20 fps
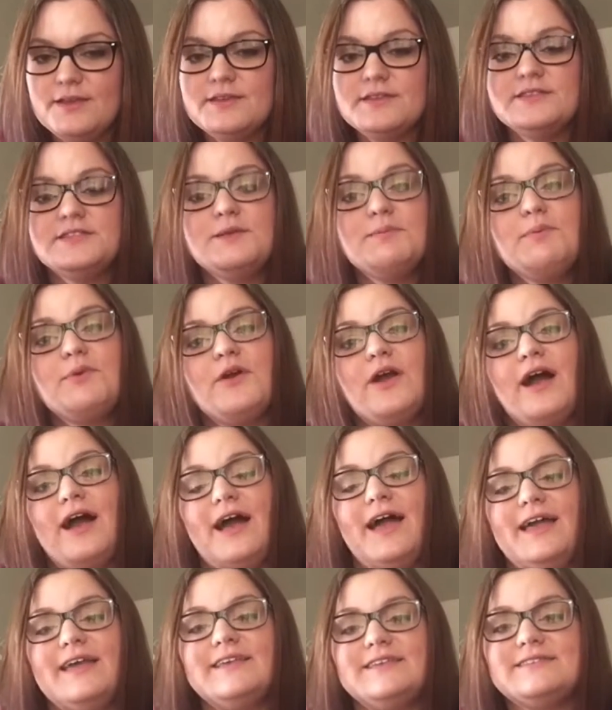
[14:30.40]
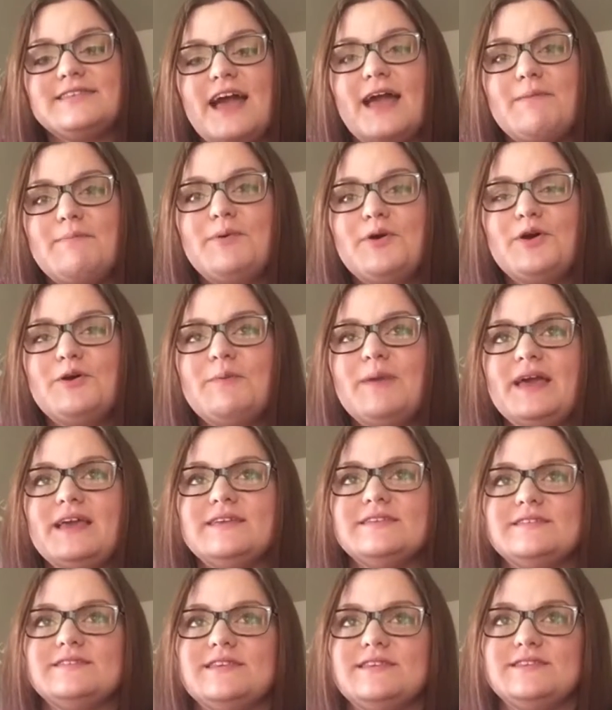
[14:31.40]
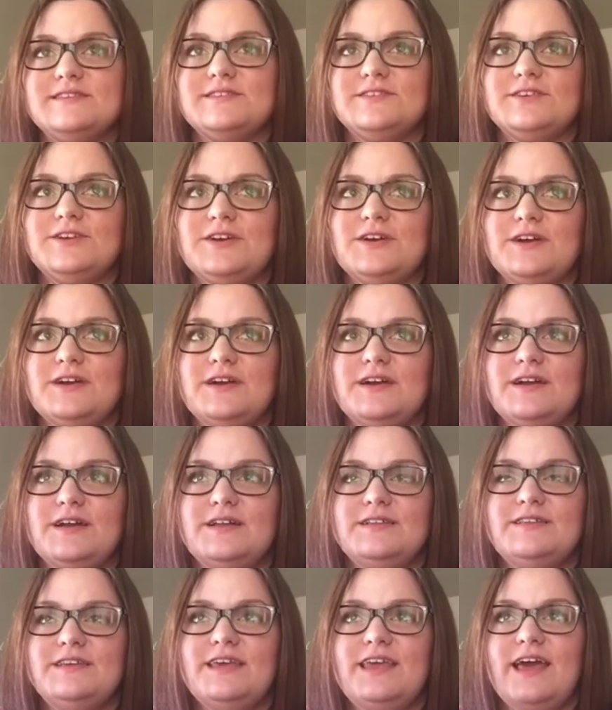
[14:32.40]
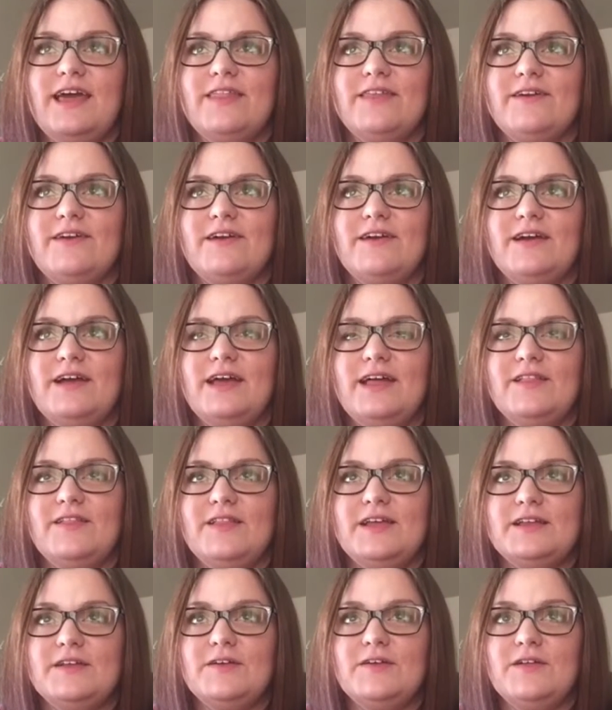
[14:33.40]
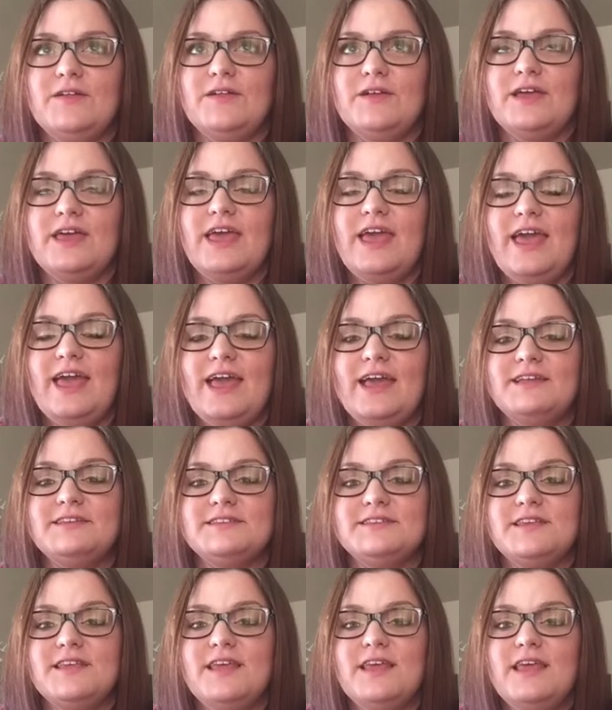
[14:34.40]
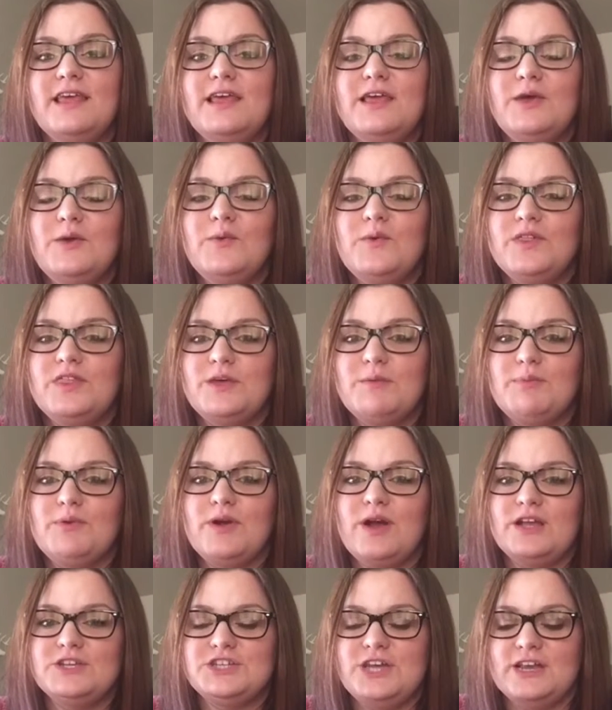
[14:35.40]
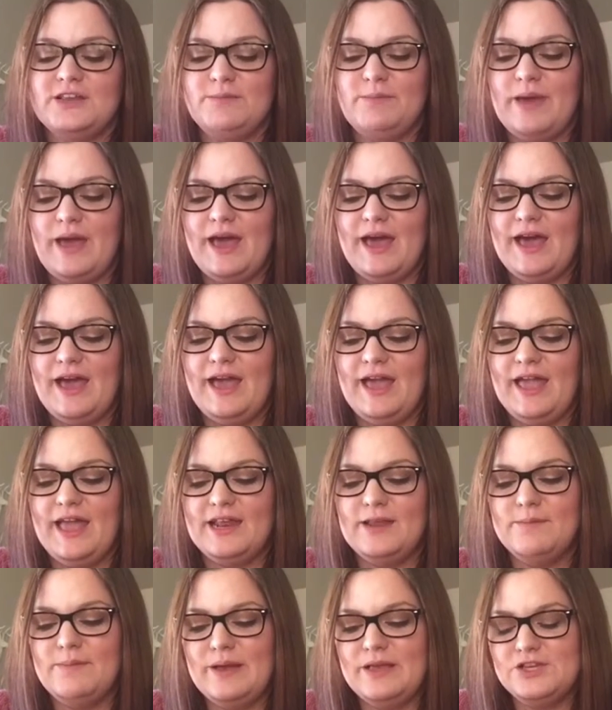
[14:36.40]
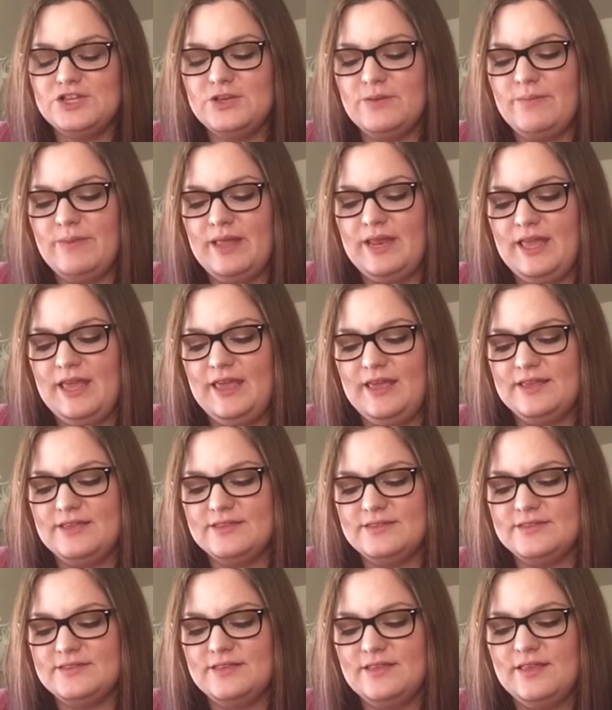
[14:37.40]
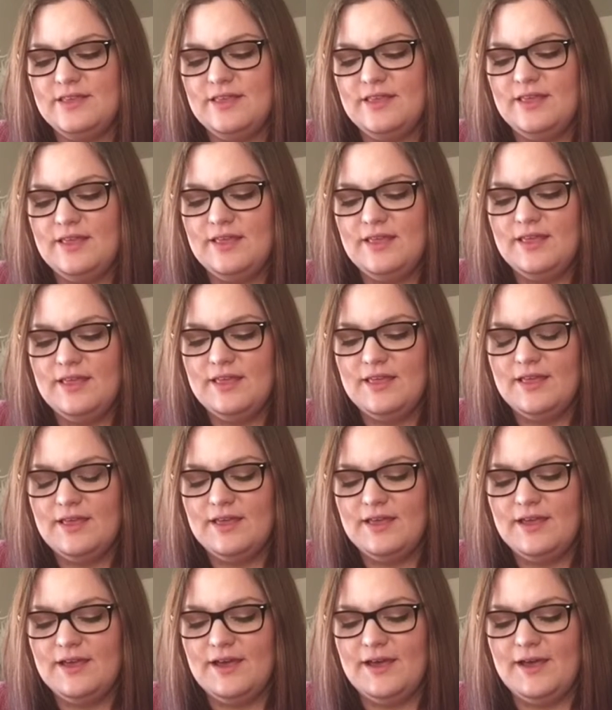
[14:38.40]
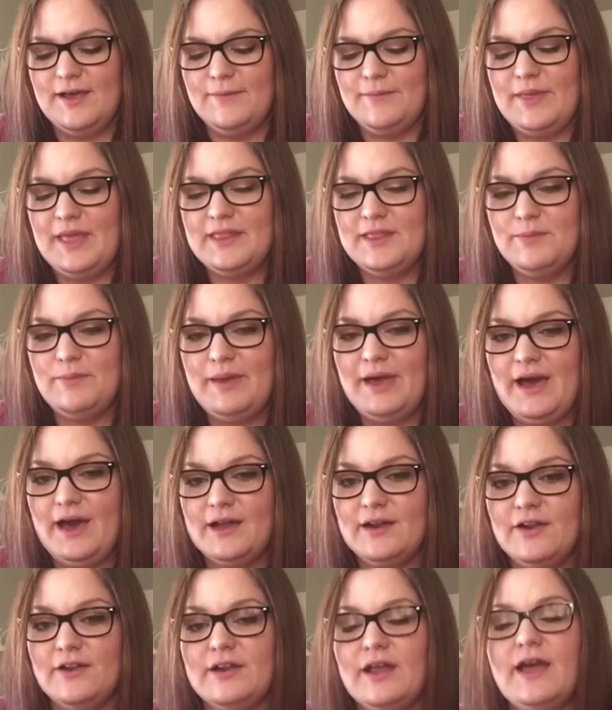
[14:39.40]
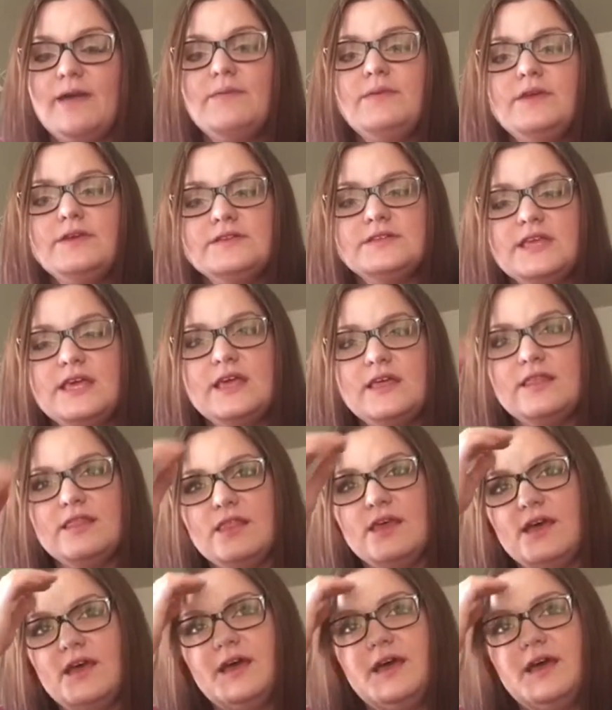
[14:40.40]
surprise, I put my sister together a little kit with a project bag and a bunch of minis, and the pattern. I'm using